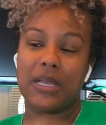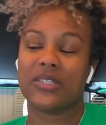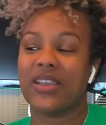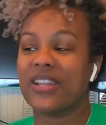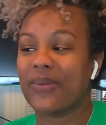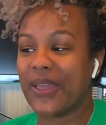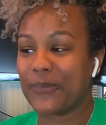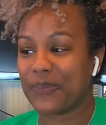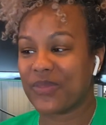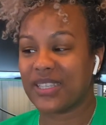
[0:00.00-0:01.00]
So anyway,
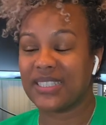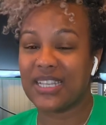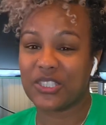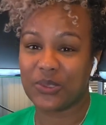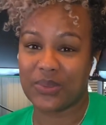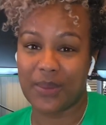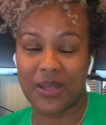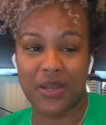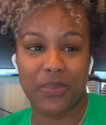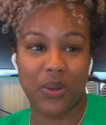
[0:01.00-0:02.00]
stay tuned. I'm
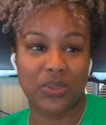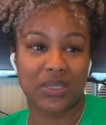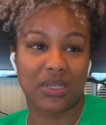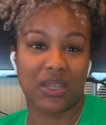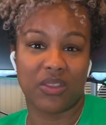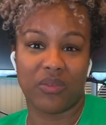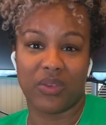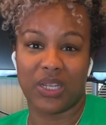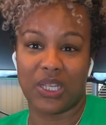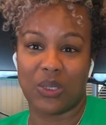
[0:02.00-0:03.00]
going to post another
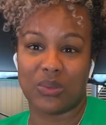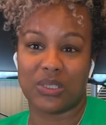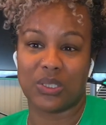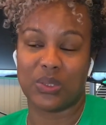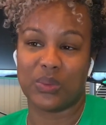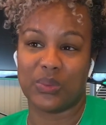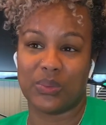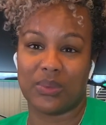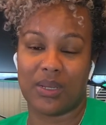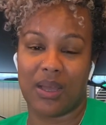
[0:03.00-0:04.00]
video soon.